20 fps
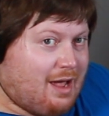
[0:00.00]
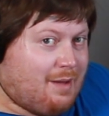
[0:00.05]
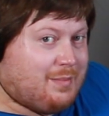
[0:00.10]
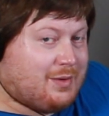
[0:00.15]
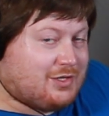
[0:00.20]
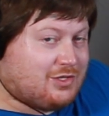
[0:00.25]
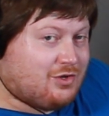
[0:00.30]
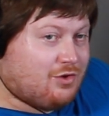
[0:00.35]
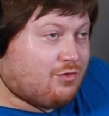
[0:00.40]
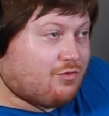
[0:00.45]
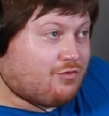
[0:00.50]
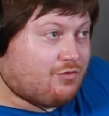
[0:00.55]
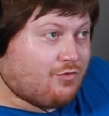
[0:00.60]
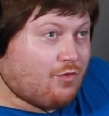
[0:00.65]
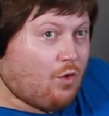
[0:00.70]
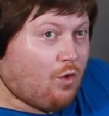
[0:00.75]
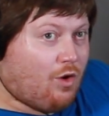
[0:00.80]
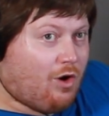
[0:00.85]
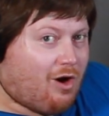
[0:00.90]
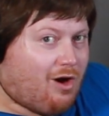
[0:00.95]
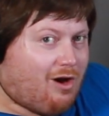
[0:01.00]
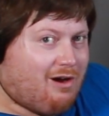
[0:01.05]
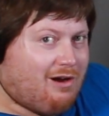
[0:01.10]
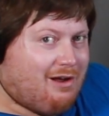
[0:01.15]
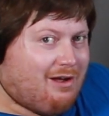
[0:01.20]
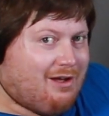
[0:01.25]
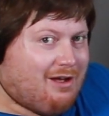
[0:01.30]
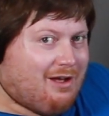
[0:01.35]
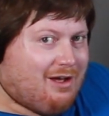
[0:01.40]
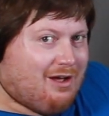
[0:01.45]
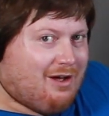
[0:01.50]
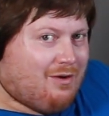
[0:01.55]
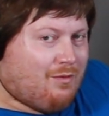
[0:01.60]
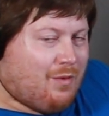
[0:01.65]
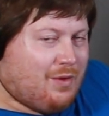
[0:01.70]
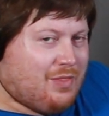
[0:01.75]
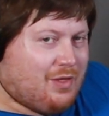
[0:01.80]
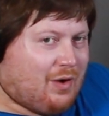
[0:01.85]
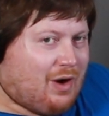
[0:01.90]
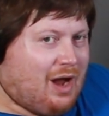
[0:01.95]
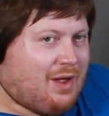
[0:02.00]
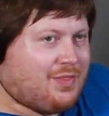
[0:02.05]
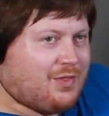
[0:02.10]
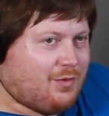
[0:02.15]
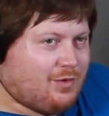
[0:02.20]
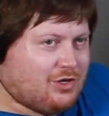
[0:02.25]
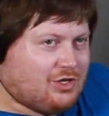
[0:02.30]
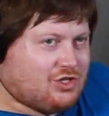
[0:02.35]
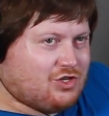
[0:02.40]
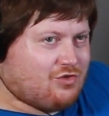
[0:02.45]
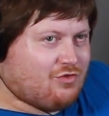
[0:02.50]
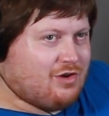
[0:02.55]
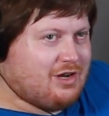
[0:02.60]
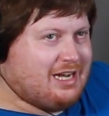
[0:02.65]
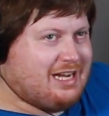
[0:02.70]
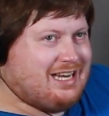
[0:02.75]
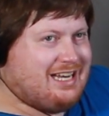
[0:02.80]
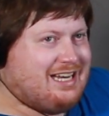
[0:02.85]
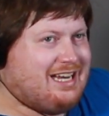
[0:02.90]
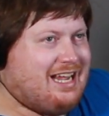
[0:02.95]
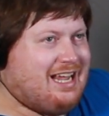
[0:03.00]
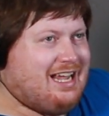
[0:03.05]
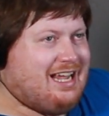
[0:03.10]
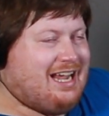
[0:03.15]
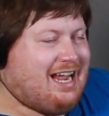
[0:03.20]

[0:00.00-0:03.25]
episode 4, when they're at the retreat.